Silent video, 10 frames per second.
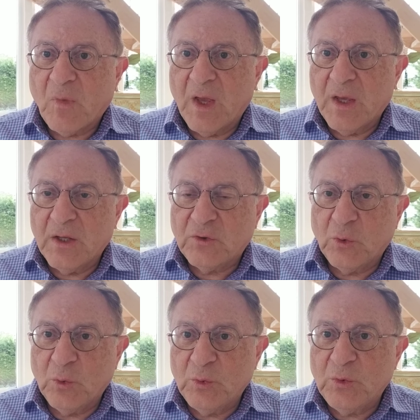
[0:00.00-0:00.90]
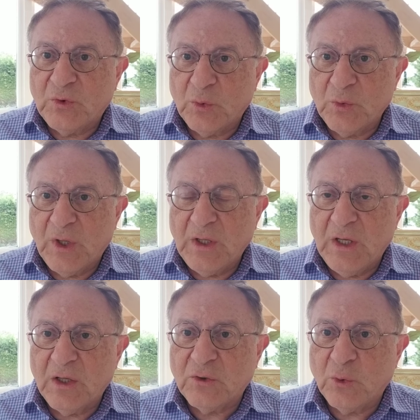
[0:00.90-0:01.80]
to the
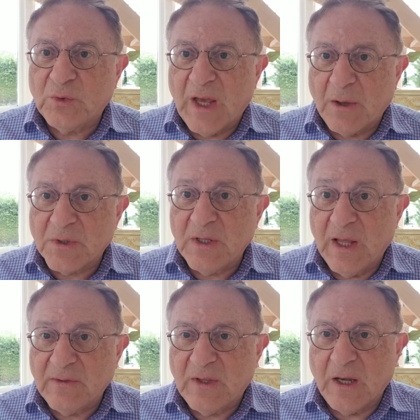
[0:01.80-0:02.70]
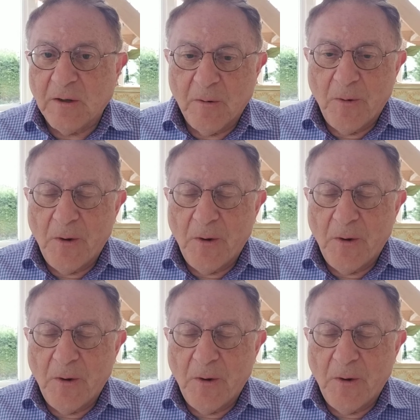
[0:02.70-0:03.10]
year 2010.